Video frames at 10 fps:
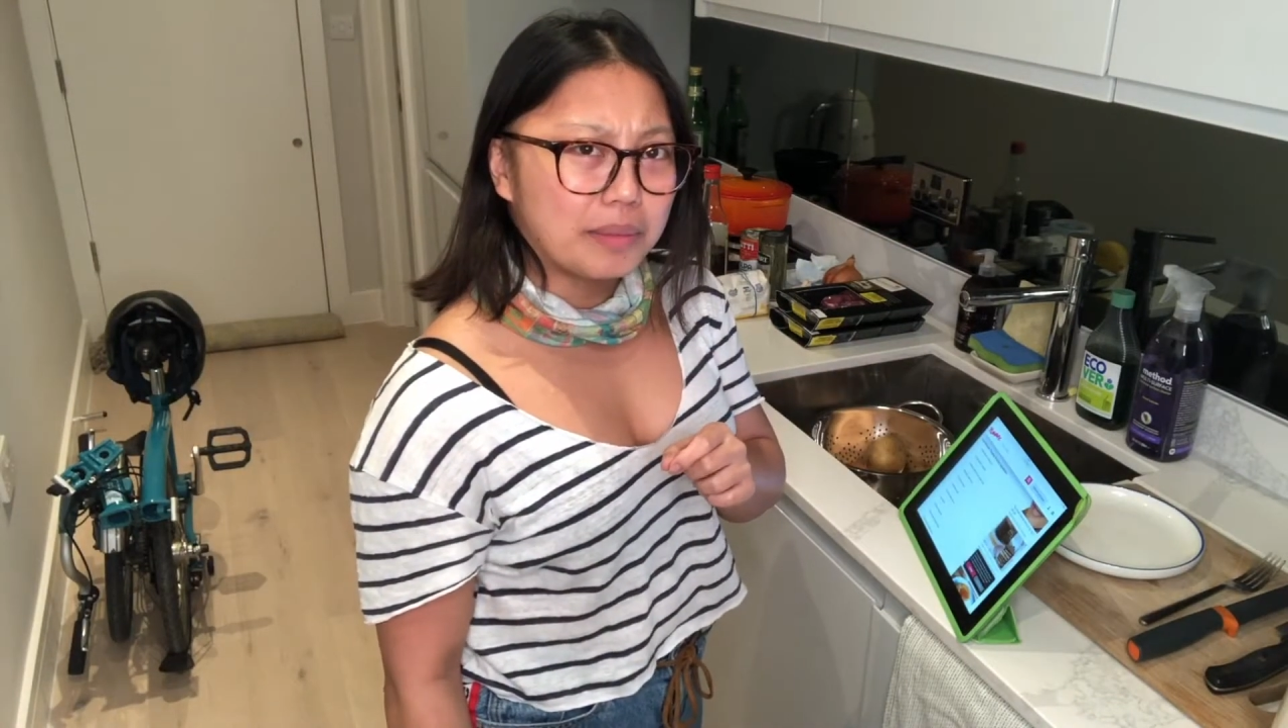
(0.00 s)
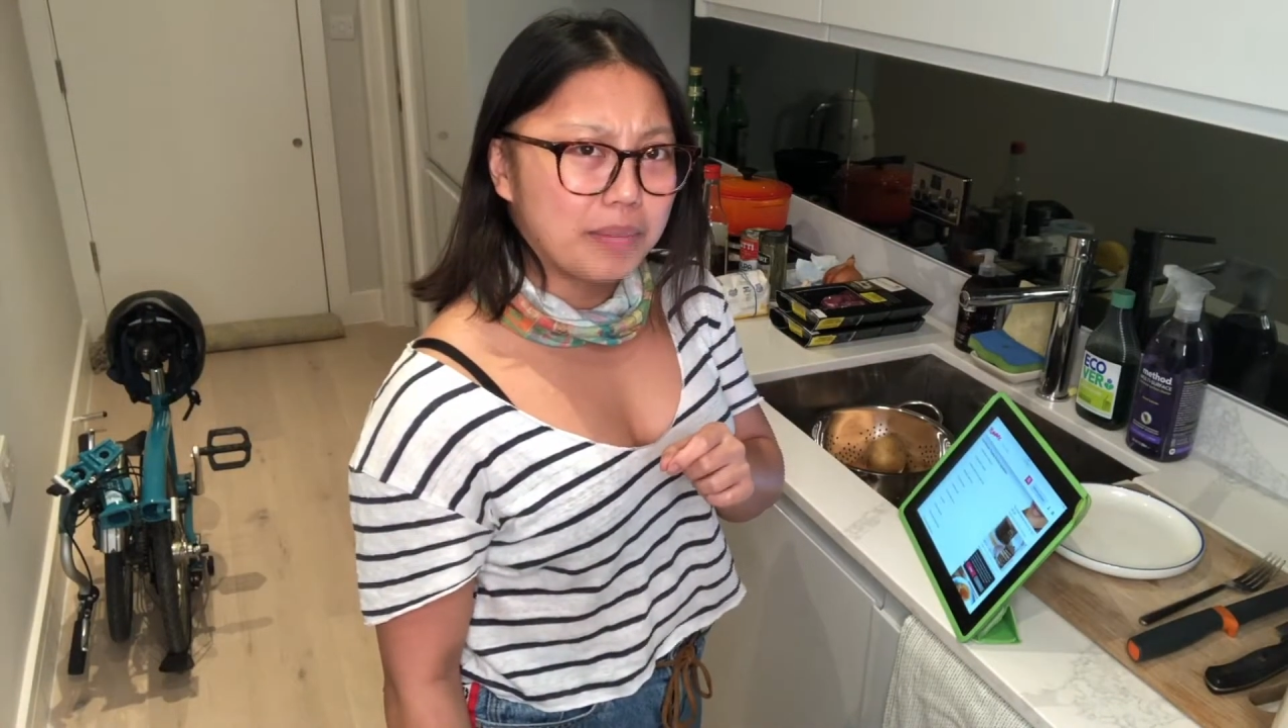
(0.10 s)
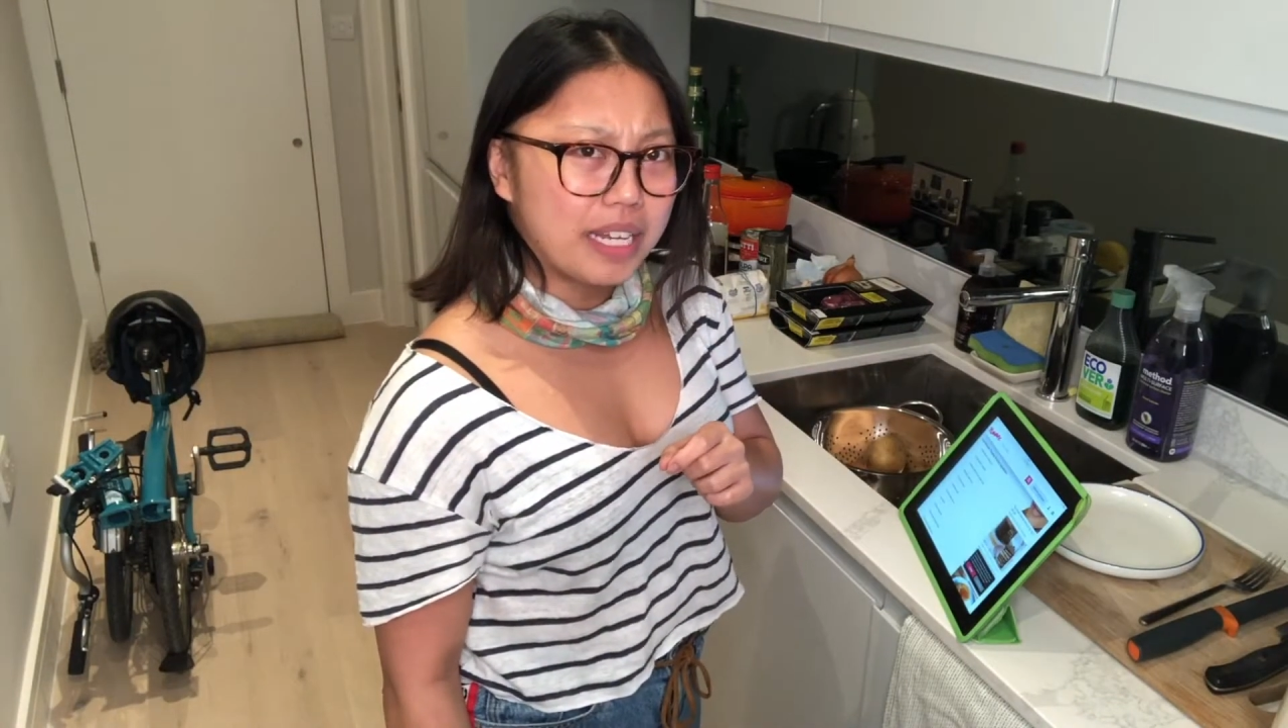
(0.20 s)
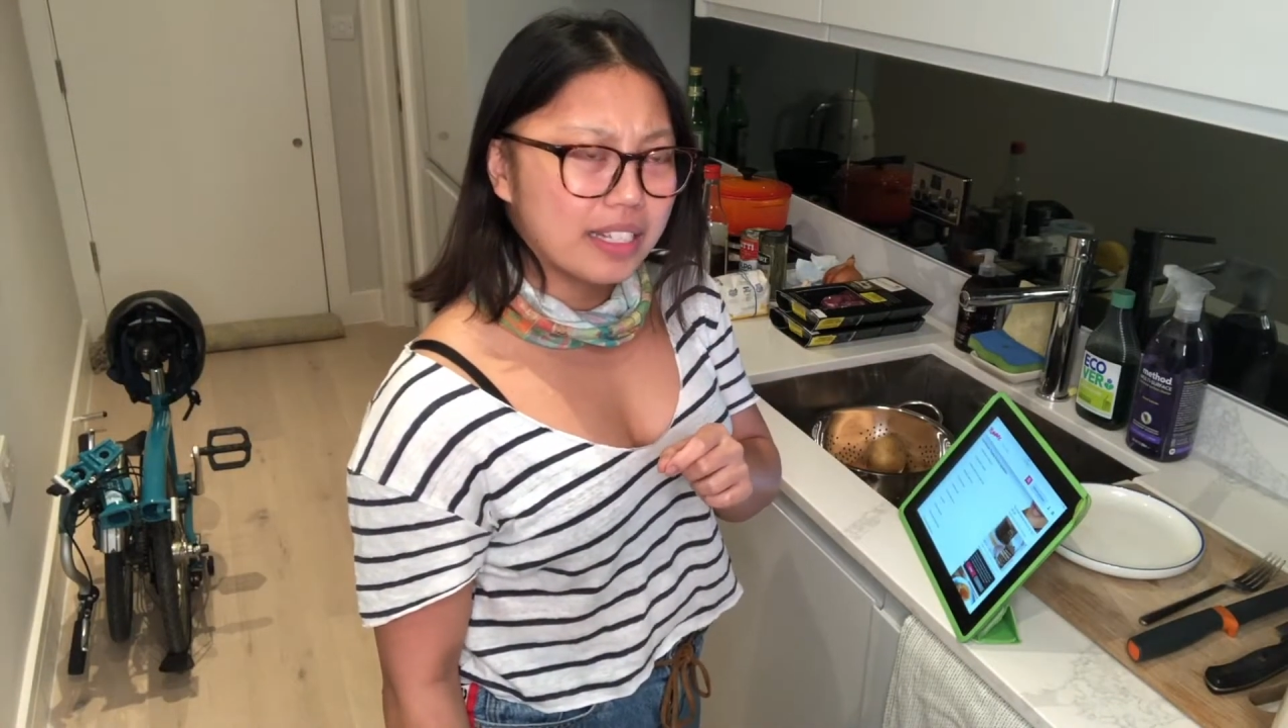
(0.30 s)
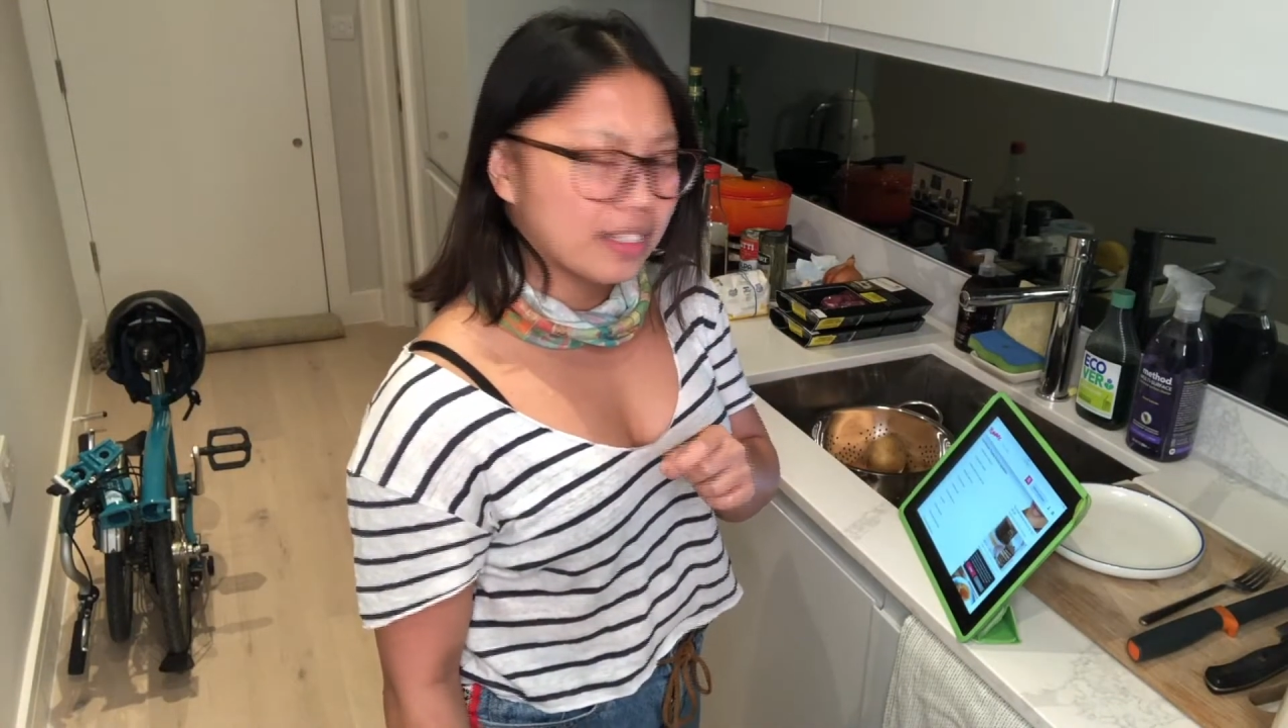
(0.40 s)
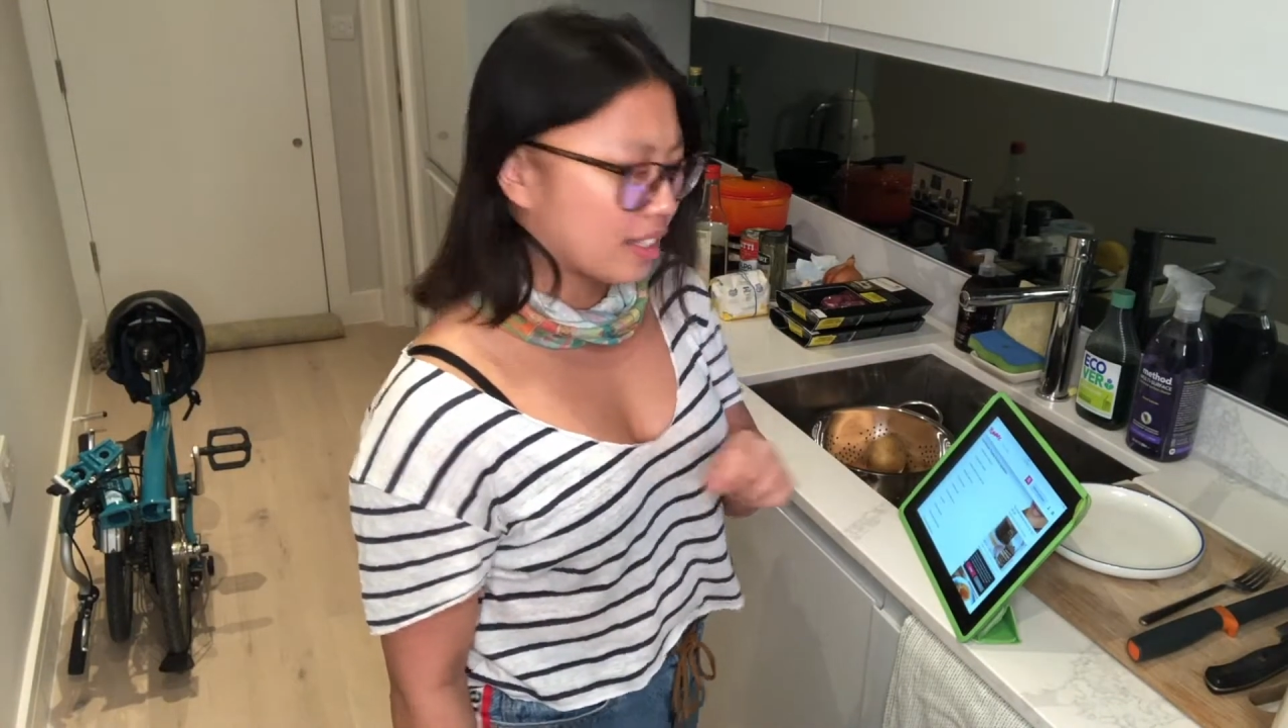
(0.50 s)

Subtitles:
means.